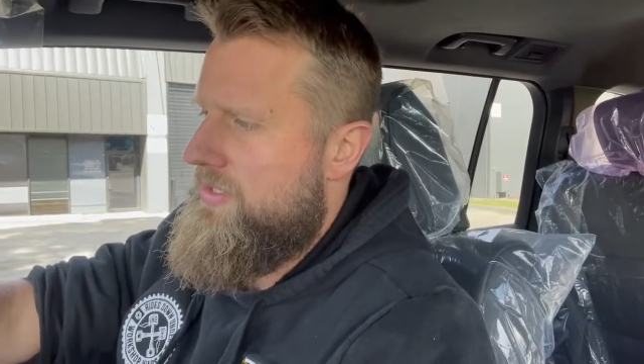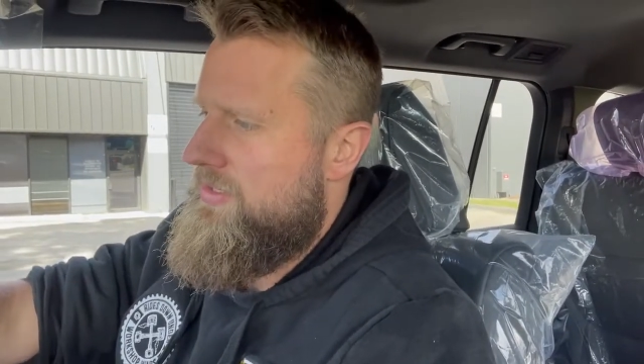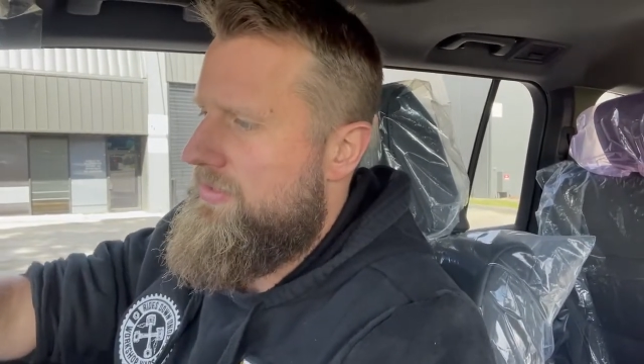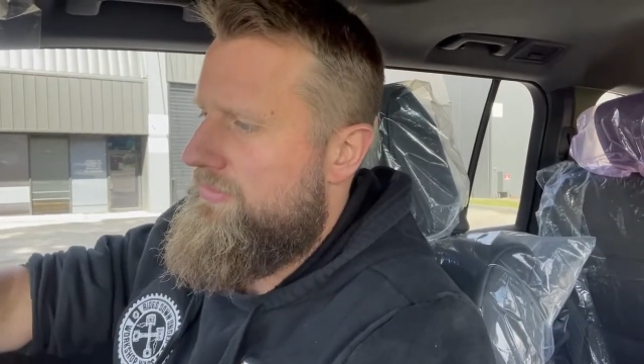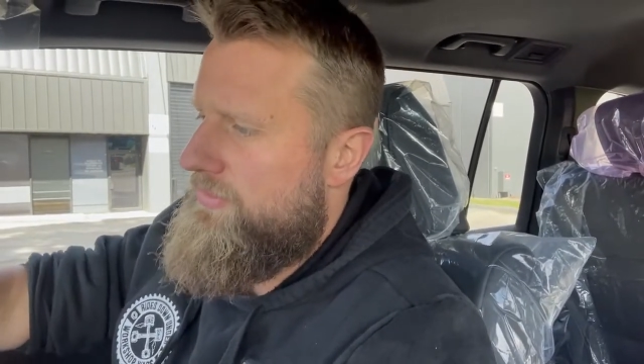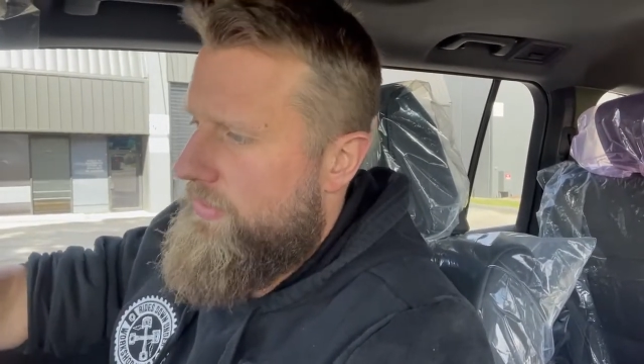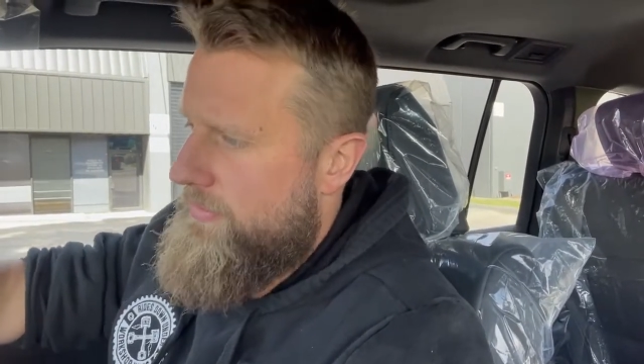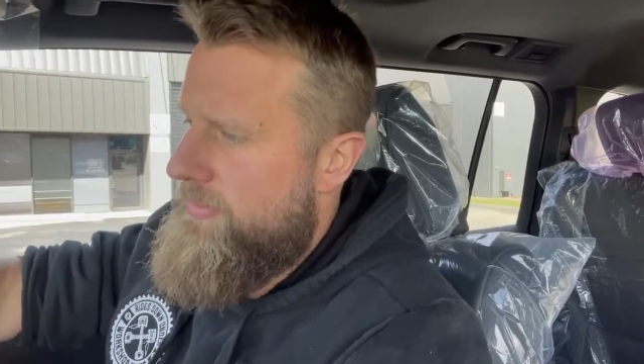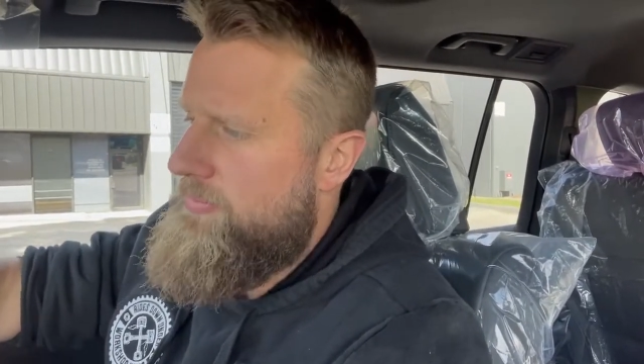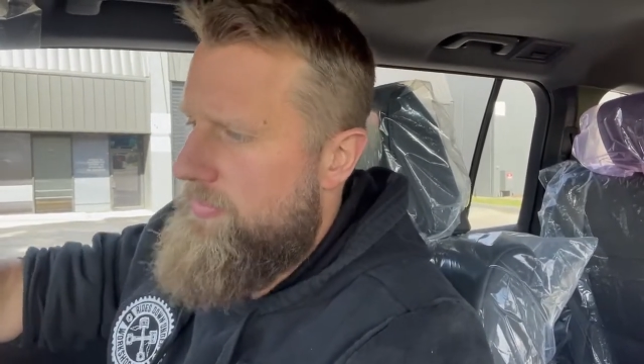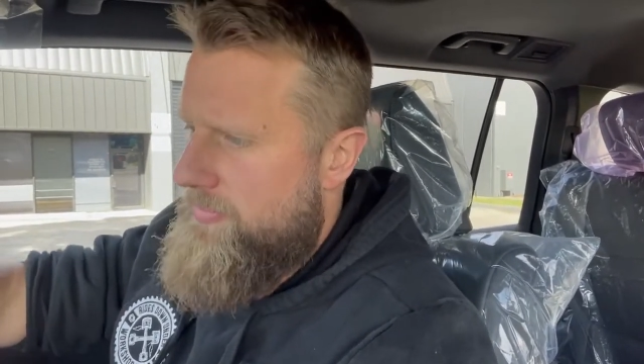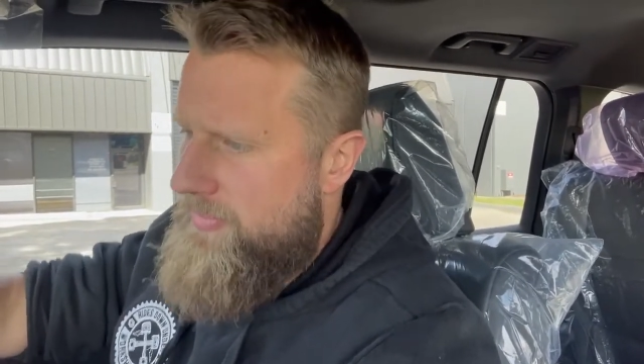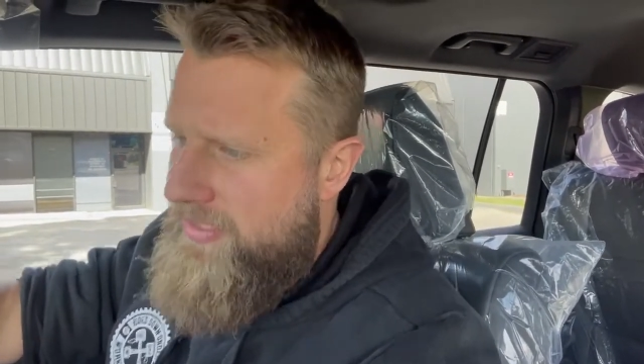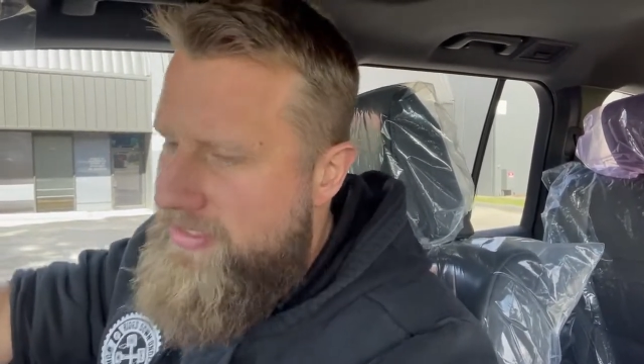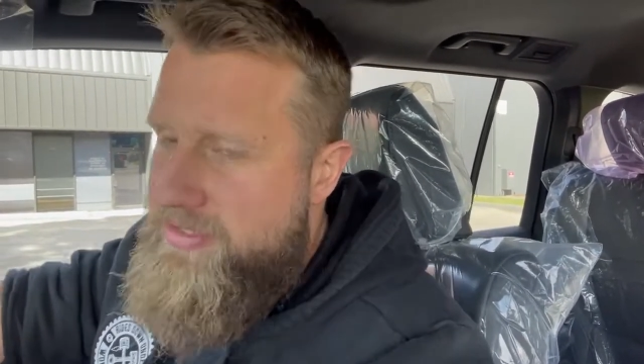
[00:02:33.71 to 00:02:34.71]
from
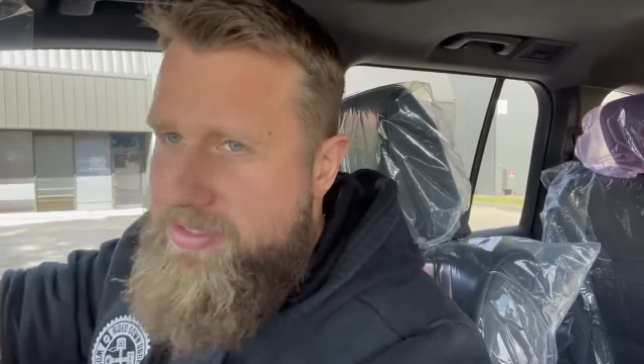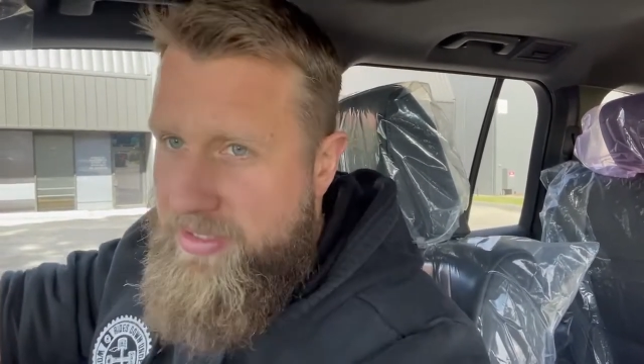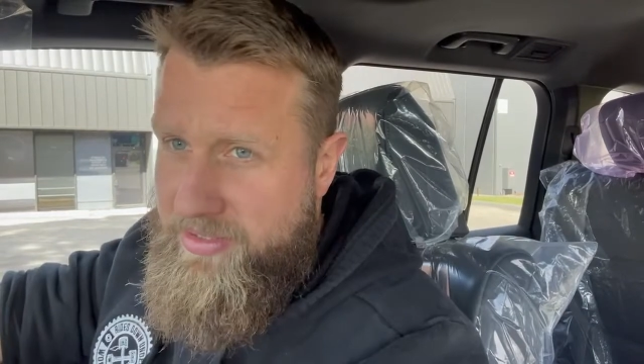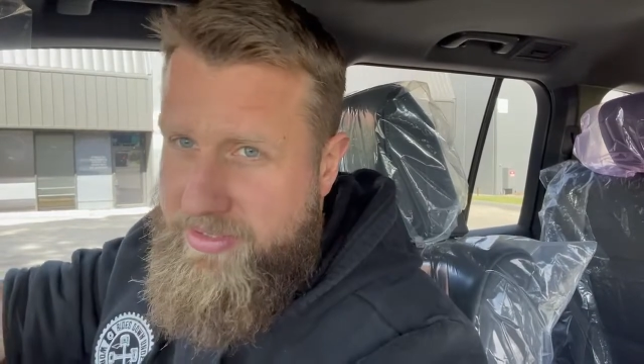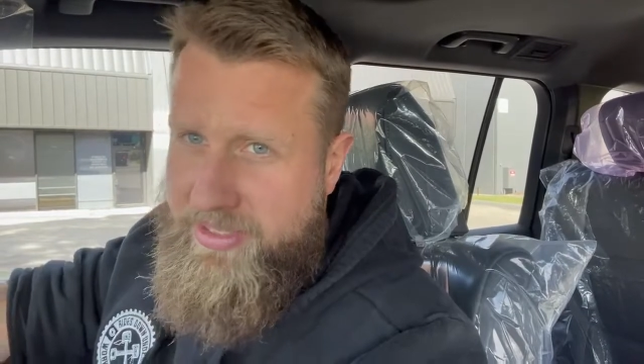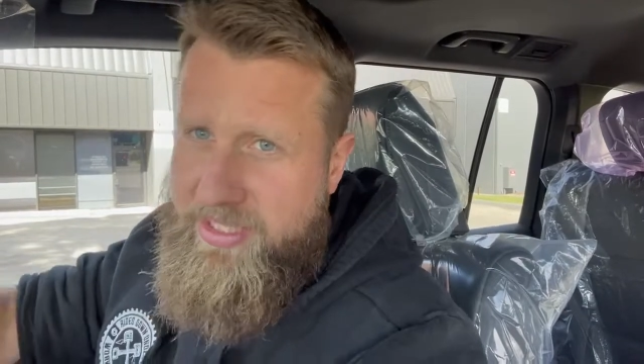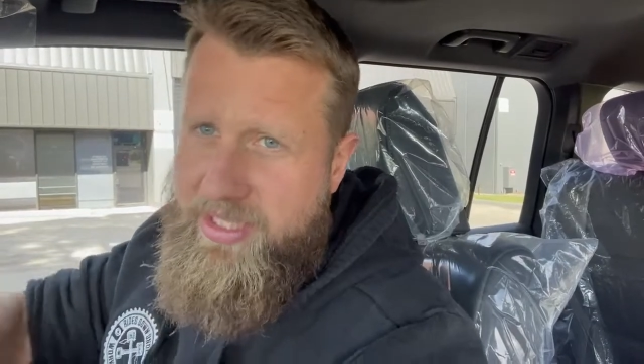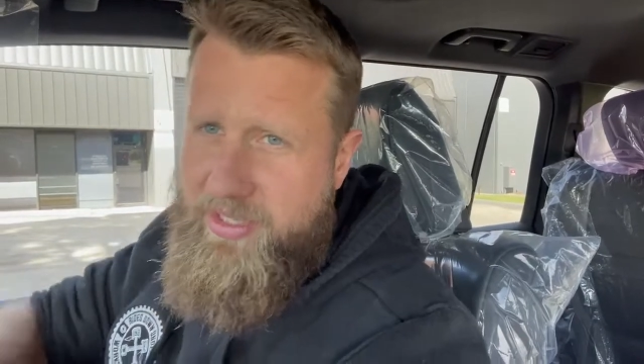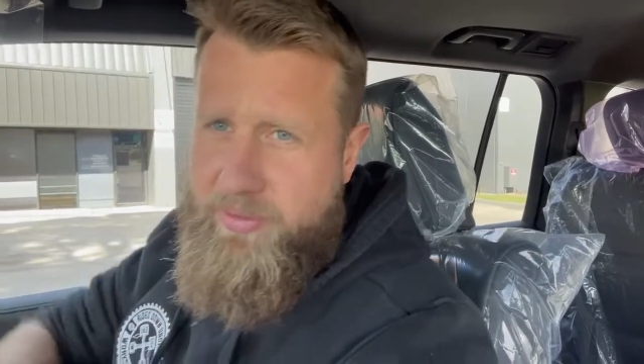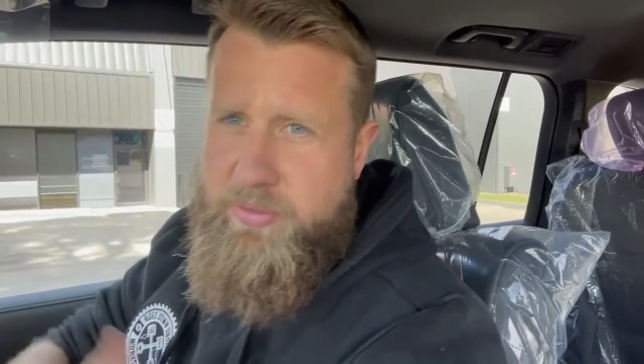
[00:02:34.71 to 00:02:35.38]
inside the car.